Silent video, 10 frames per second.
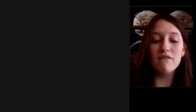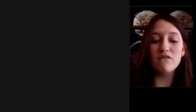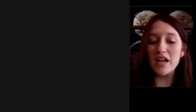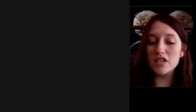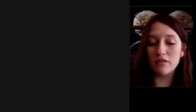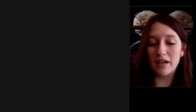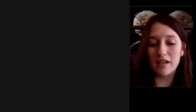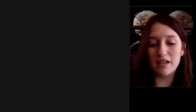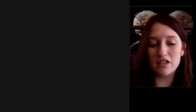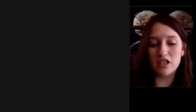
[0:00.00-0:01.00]
facial
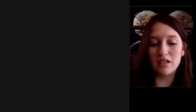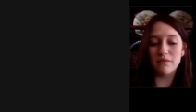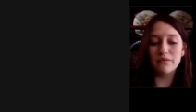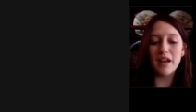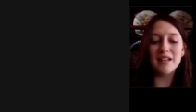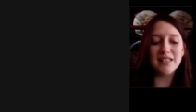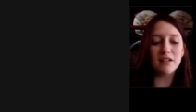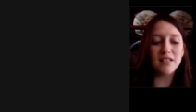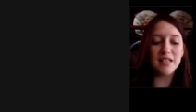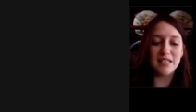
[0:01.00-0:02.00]
recognition, and
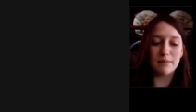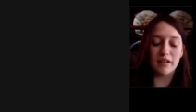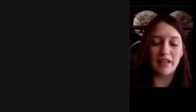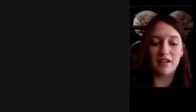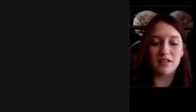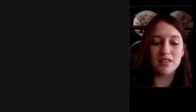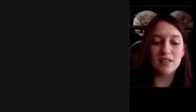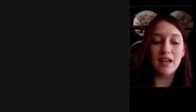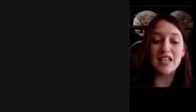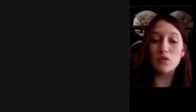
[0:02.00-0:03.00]
cell site simulators,
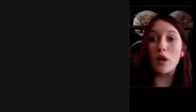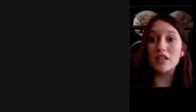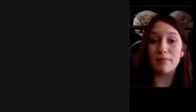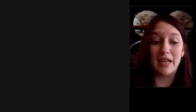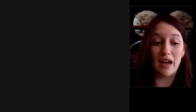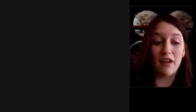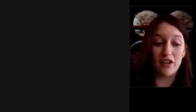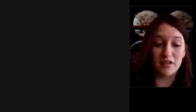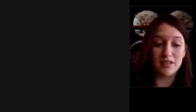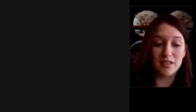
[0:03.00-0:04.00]
as well as many
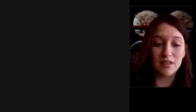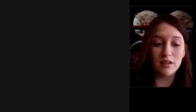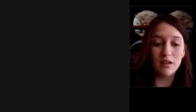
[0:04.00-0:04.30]
others.